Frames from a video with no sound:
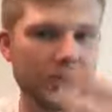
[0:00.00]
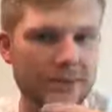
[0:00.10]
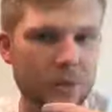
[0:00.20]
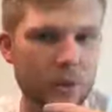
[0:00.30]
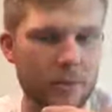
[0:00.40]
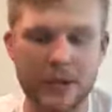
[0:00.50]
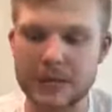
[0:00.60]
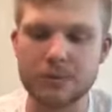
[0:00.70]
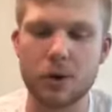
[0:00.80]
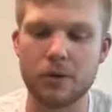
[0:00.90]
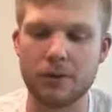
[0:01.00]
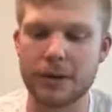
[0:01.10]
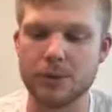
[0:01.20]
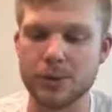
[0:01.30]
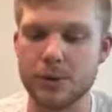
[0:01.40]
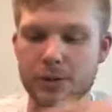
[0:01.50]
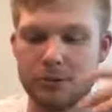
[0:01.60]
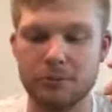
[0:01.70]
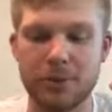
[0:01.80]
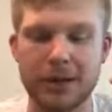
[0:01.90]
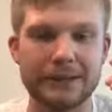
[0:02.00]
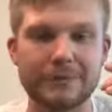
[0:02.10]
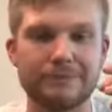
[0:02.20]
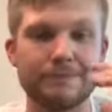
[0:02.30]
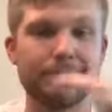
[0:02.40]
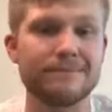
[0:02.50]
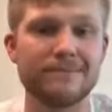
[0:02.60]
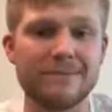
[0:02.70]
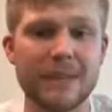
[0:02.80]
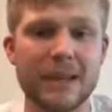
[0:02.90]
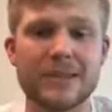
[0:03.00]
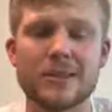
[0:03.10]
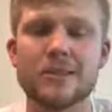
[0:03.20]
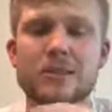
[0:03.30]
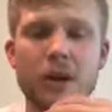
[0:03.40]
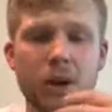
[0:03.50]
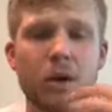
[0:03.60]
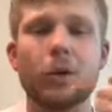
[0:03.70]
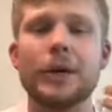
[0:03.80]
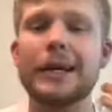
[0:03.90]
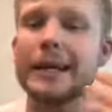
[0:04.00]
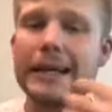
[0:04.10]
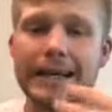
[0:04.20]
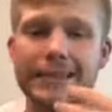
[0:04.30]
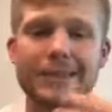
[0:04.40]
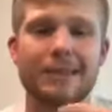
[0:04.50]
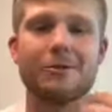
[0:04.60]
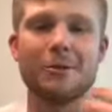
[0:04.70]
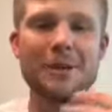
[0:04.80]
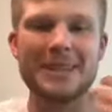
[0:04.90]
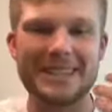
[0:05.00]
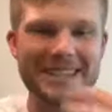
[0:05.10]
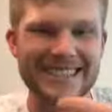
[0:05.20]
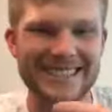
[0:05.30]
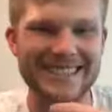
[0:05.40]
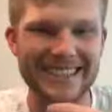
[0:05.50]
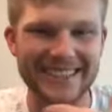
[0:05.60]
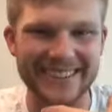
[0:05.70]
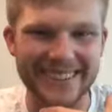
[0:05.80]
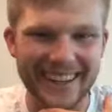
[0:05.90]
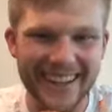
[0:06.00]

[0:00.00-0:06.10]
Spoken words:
said women and small frame shooters, but it's so easy for me to conceal.